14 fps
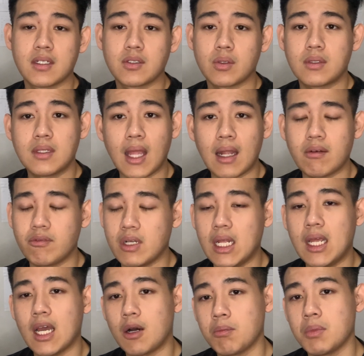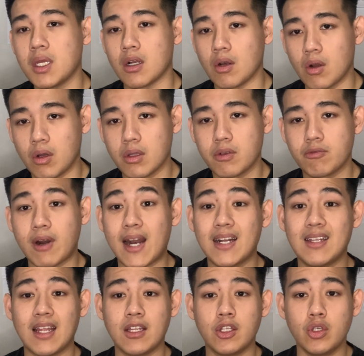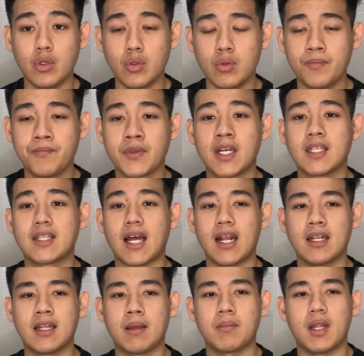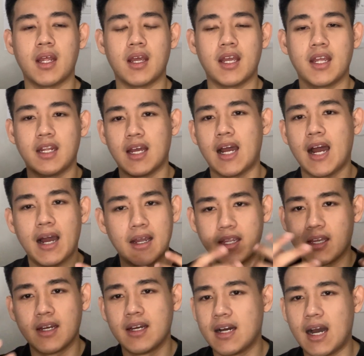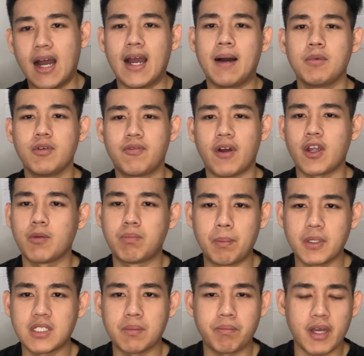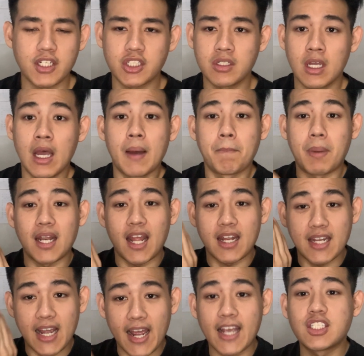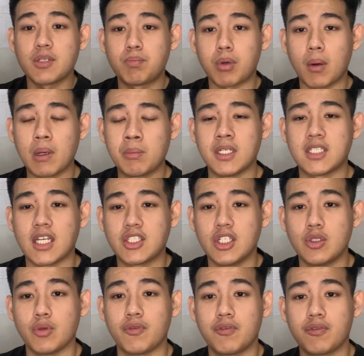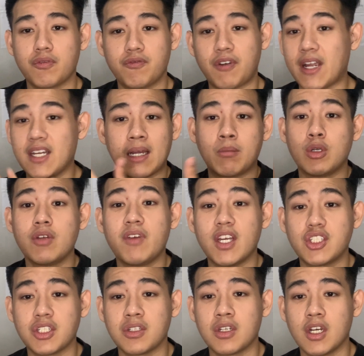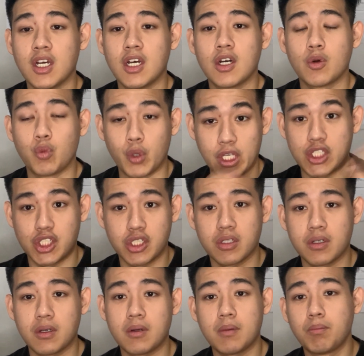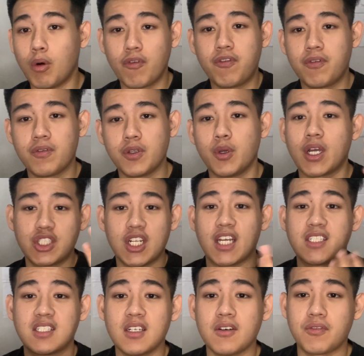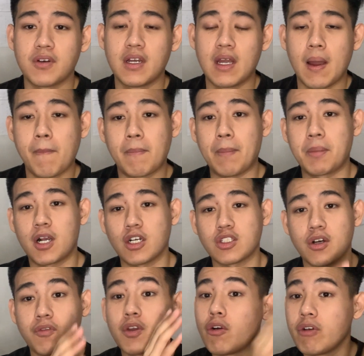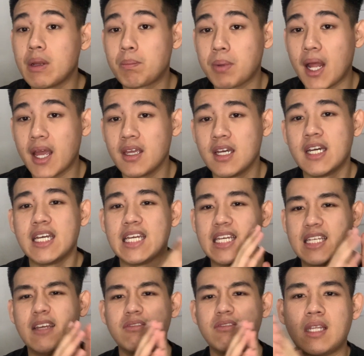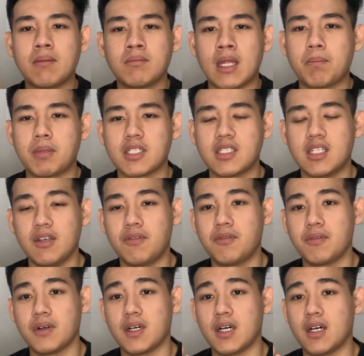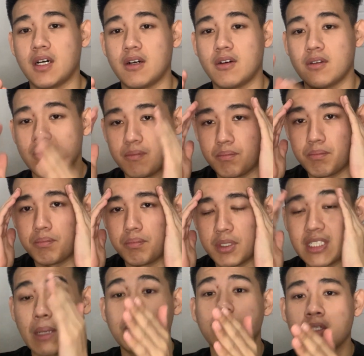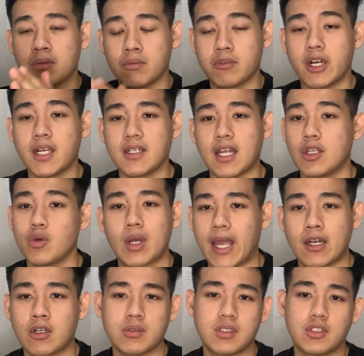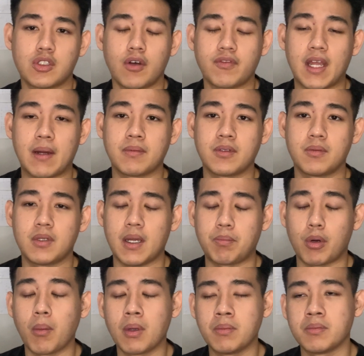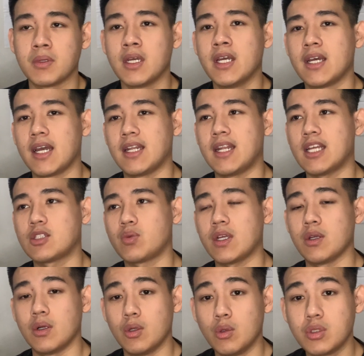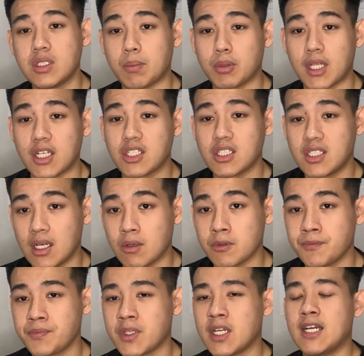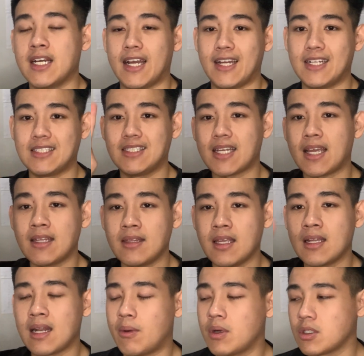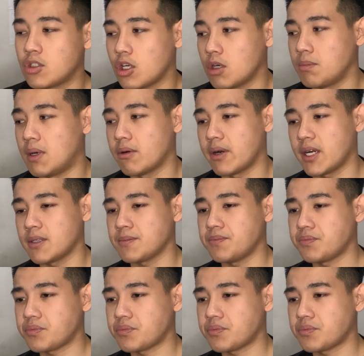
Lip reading: So that really helped me a lot. Rather than you telling them that, hey, hi, I help you find your purpose and passion, but their actual problem is actually to fire their motivation, which both you actually can serve. But because of your reply, it them that perceived perception, right? That you cannot solve their problem. And that's why you lose the potential sale. And the second thing that I want to talk about, right,